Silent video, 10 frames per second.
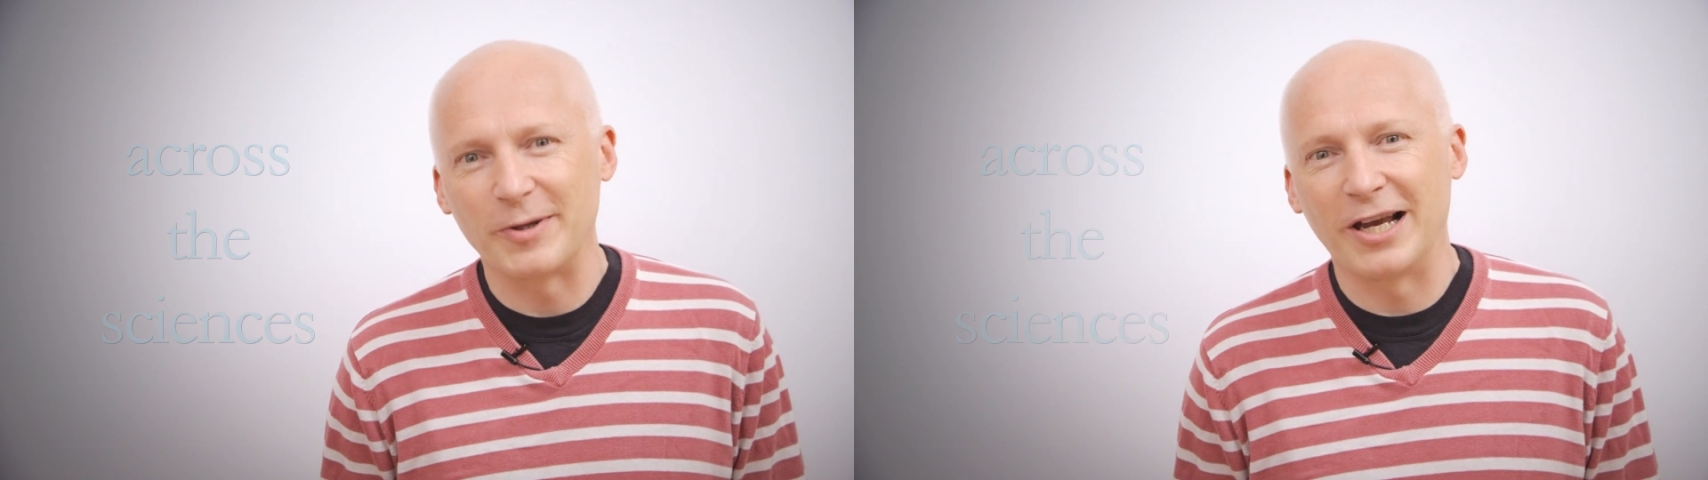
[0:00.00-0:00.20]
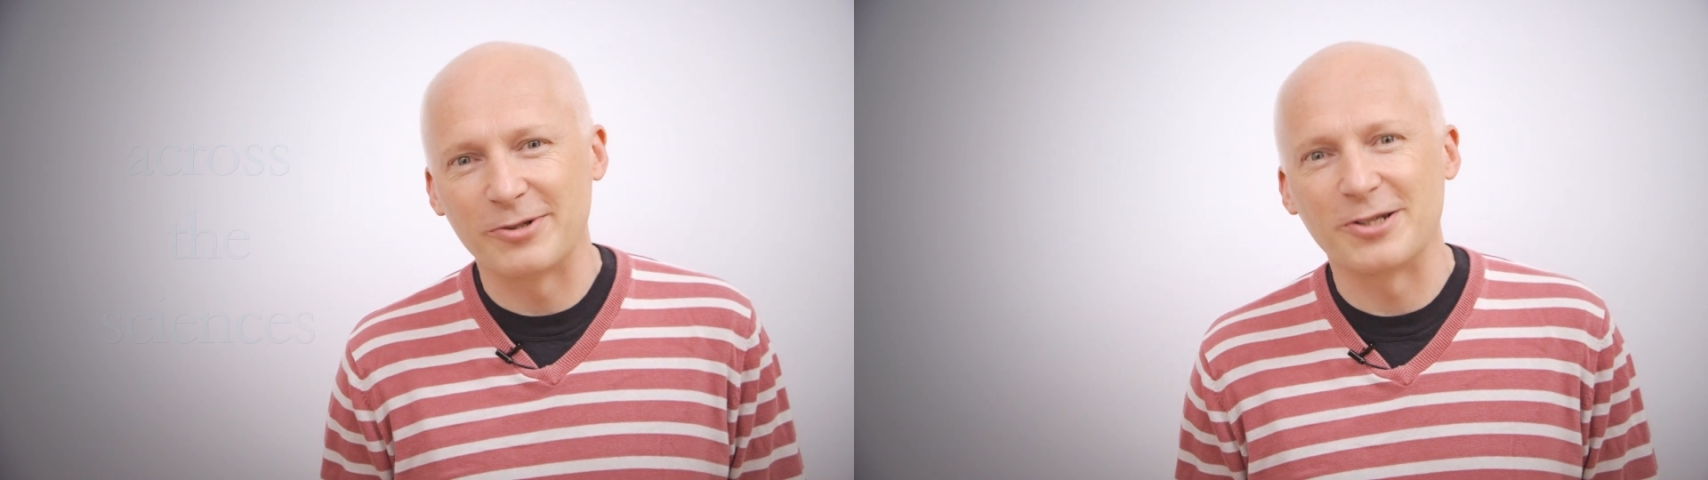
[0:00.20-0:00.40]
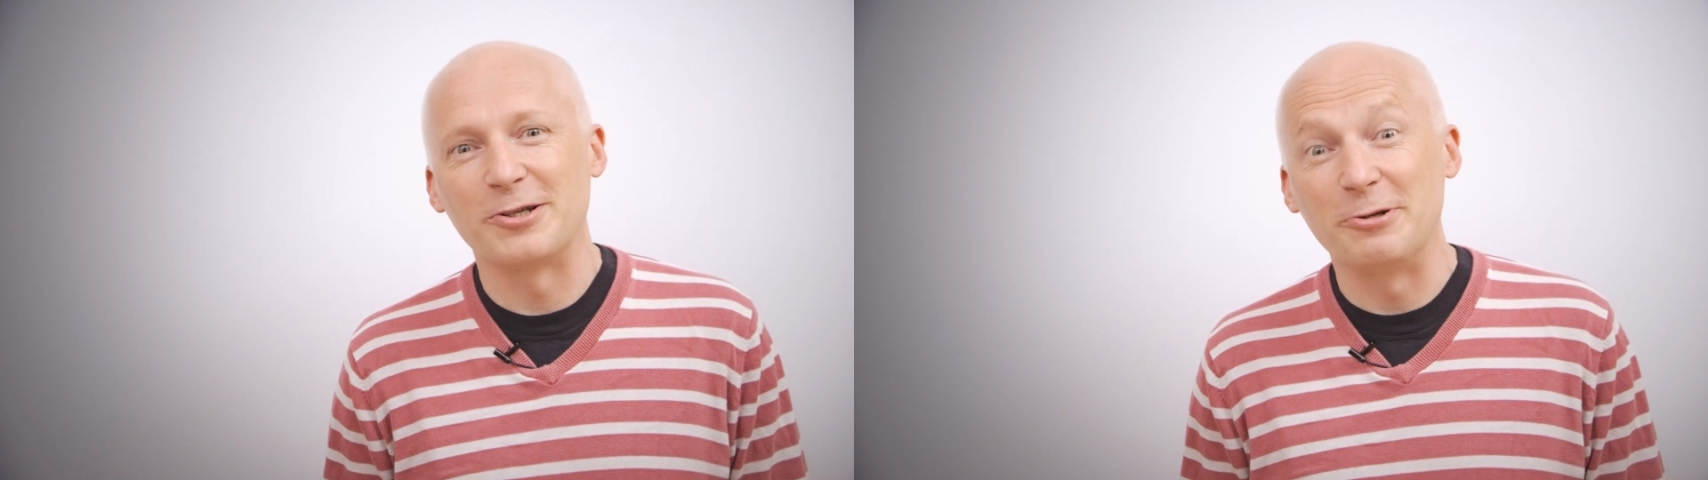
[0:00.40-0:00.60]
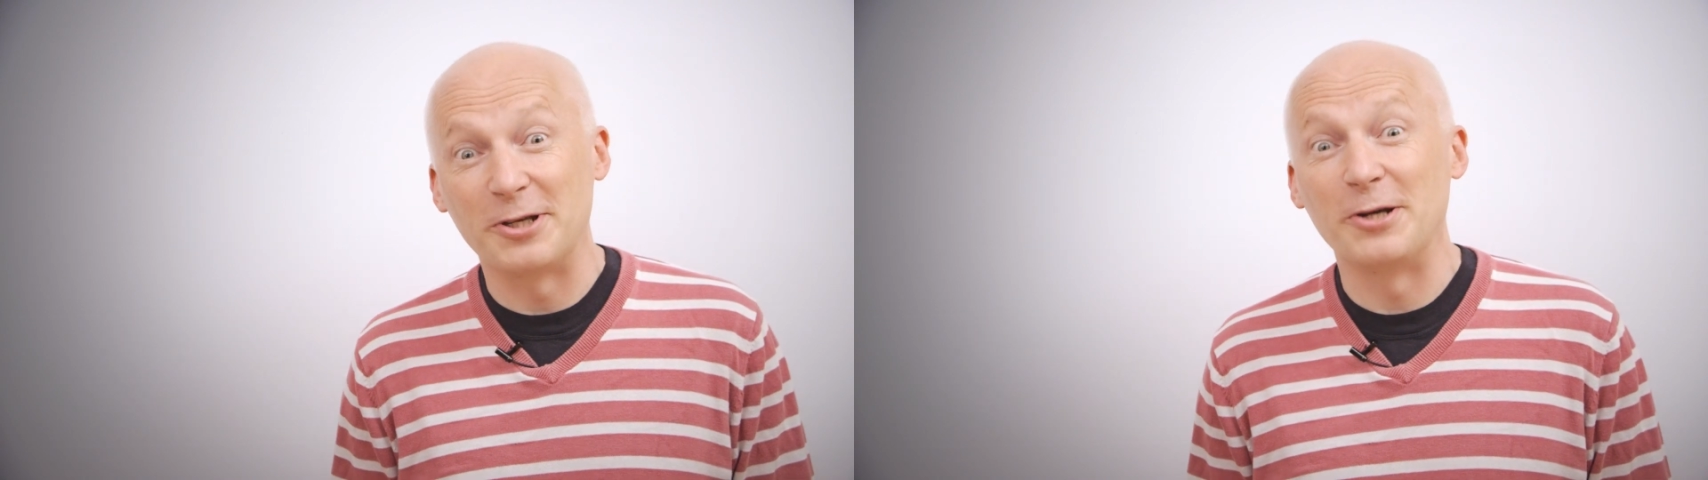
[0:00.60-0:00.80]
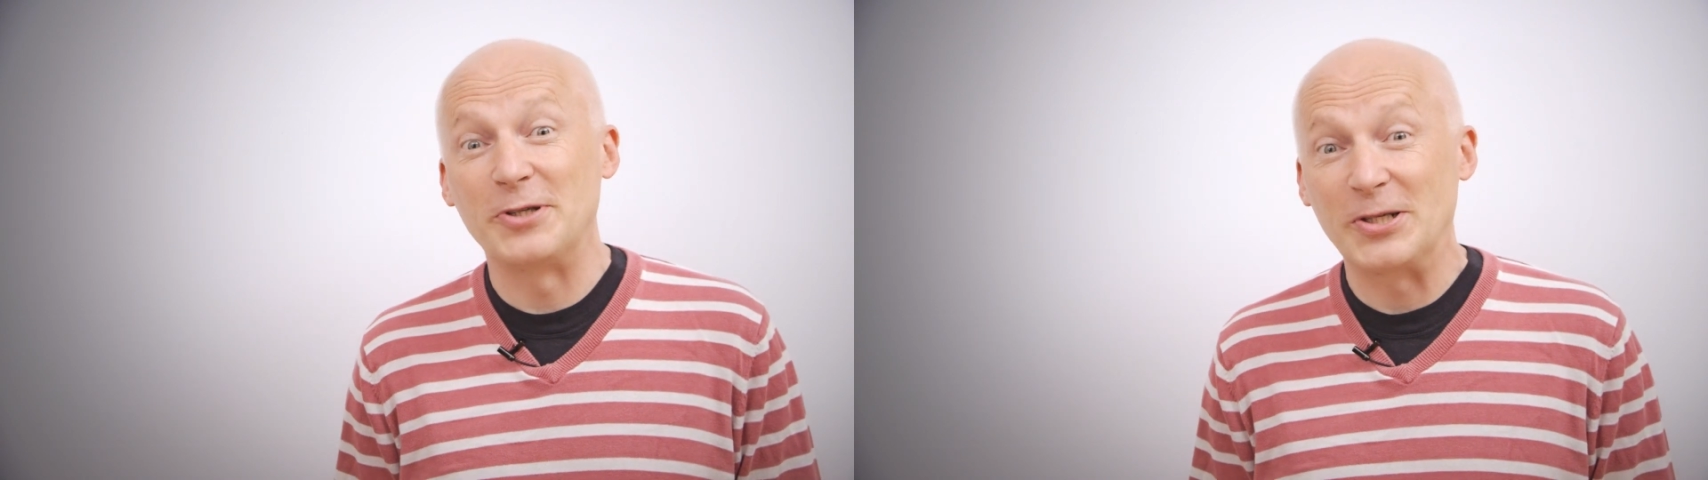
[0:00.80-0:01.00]
to be able to do
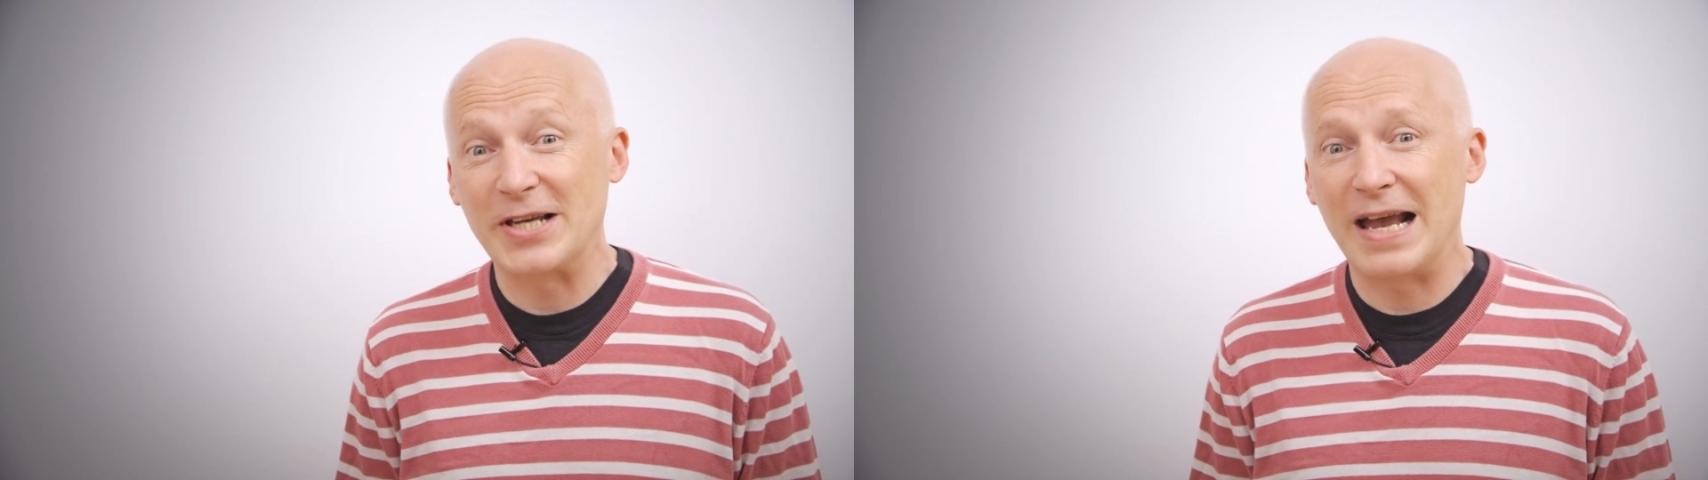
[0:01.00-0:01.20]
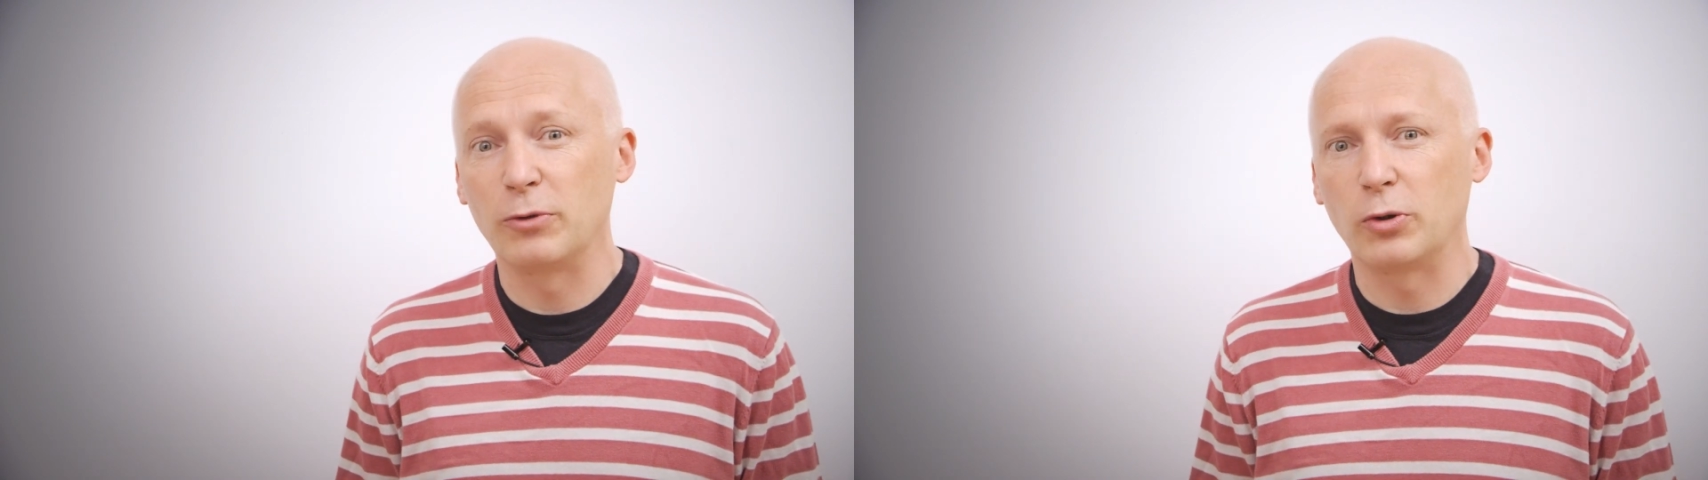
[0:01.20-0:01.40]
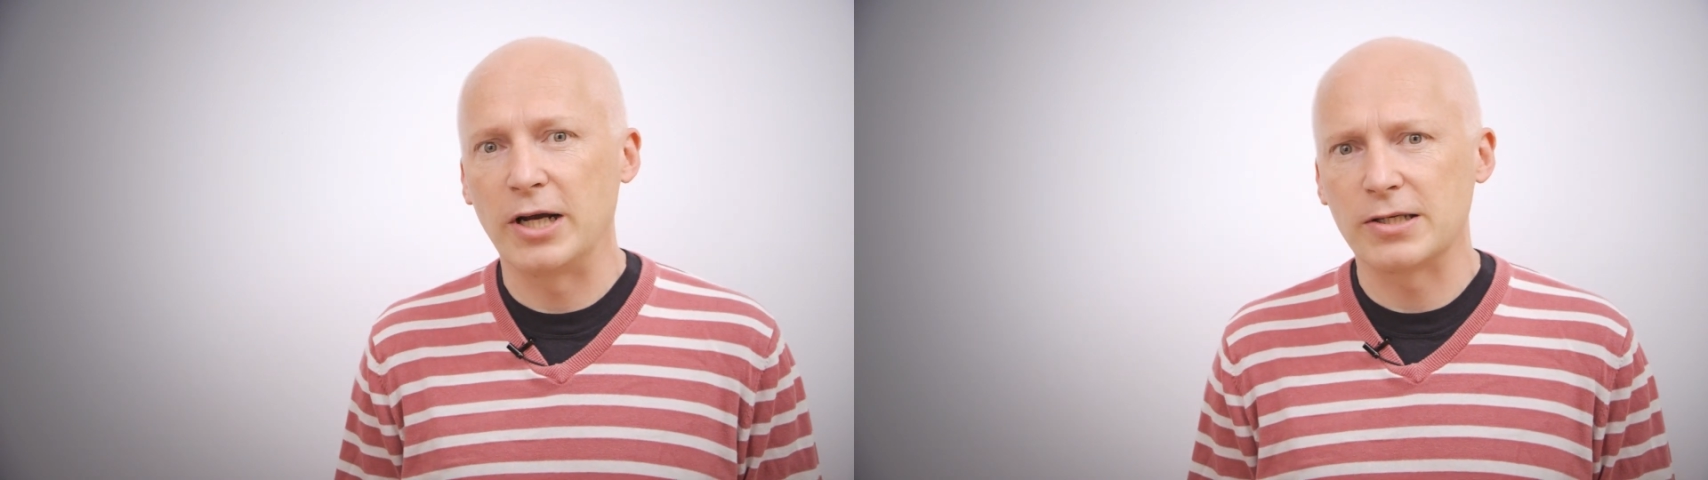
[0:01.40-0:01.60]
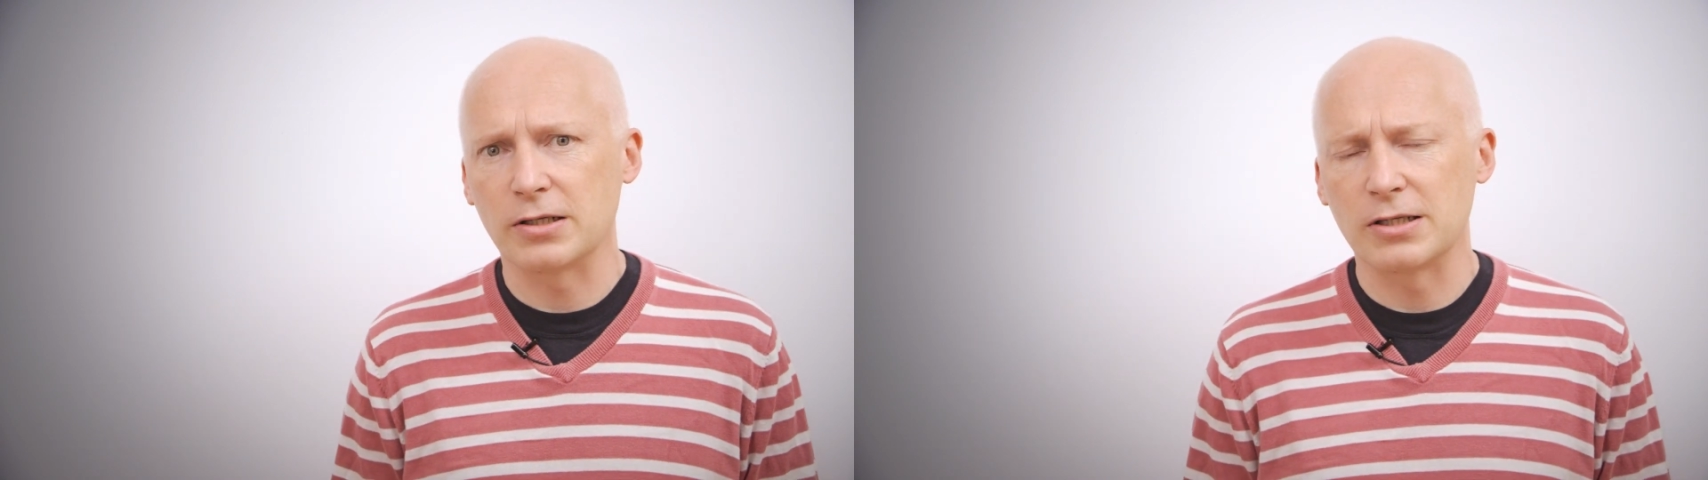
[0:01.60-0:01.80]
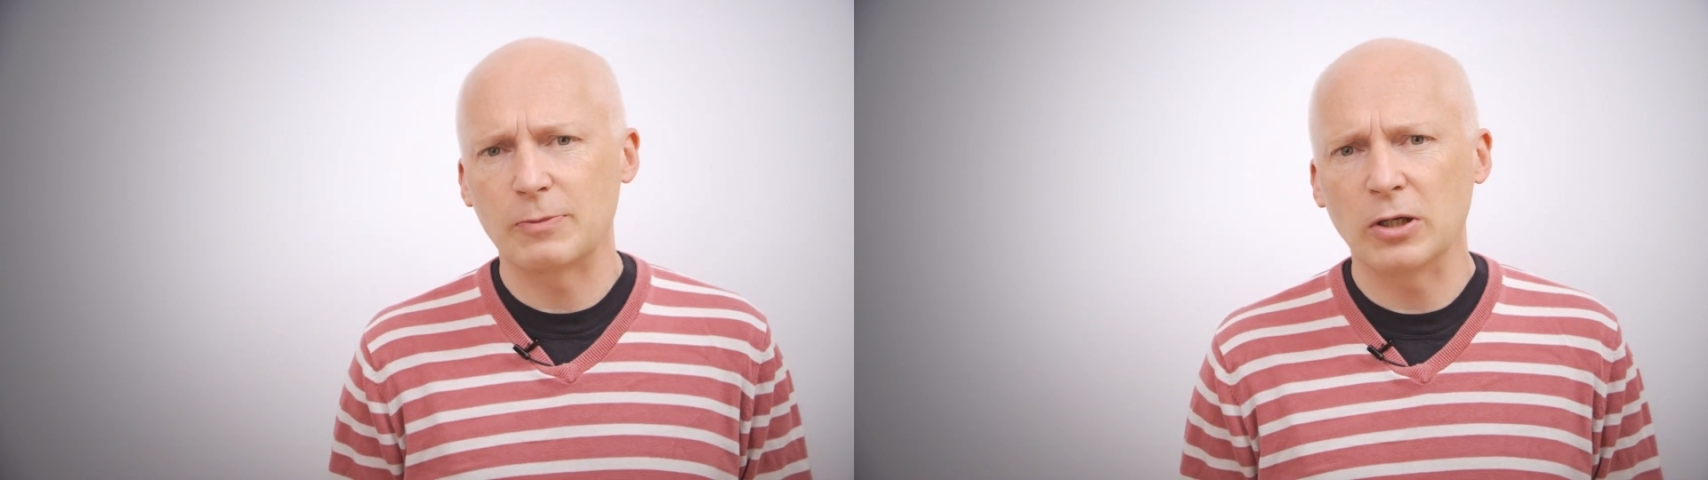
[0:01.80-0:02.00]
those exam
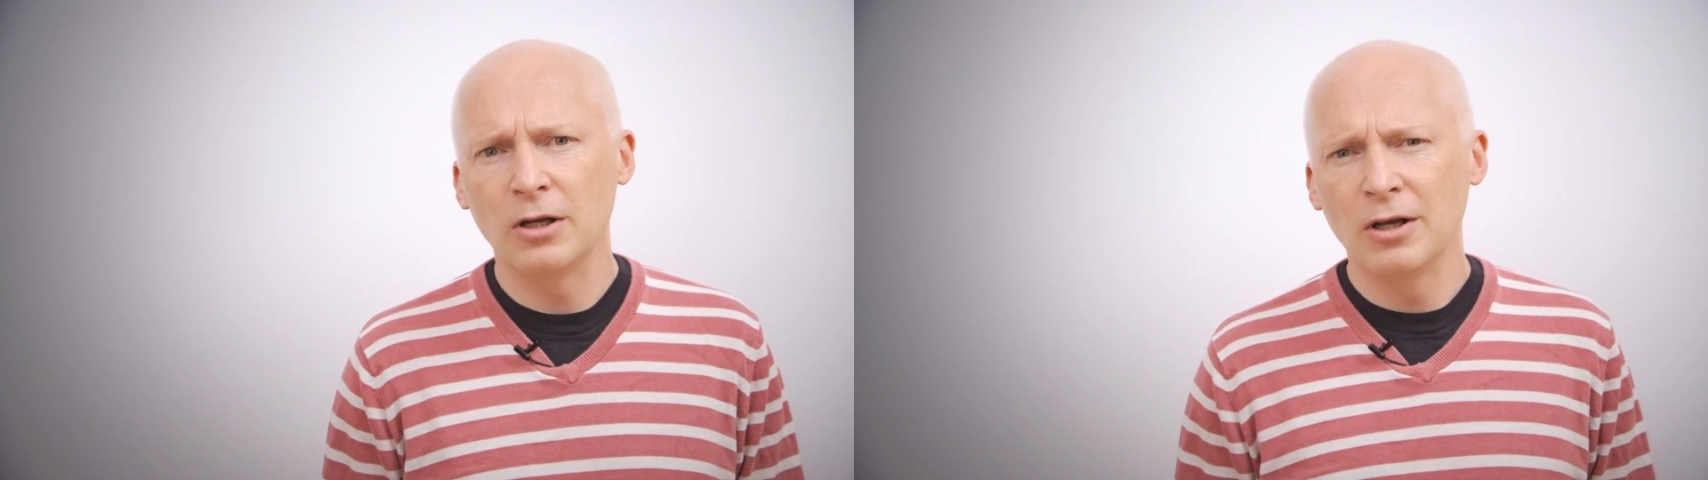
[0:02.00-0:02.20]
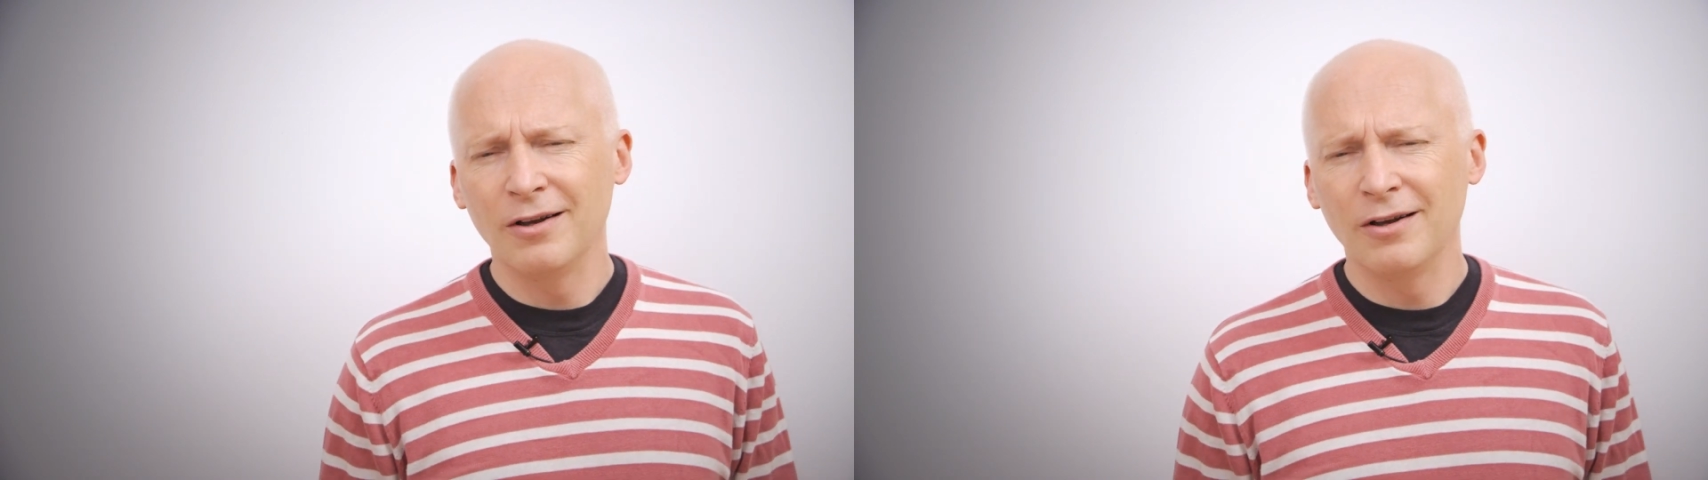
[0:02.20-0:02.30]
questions, but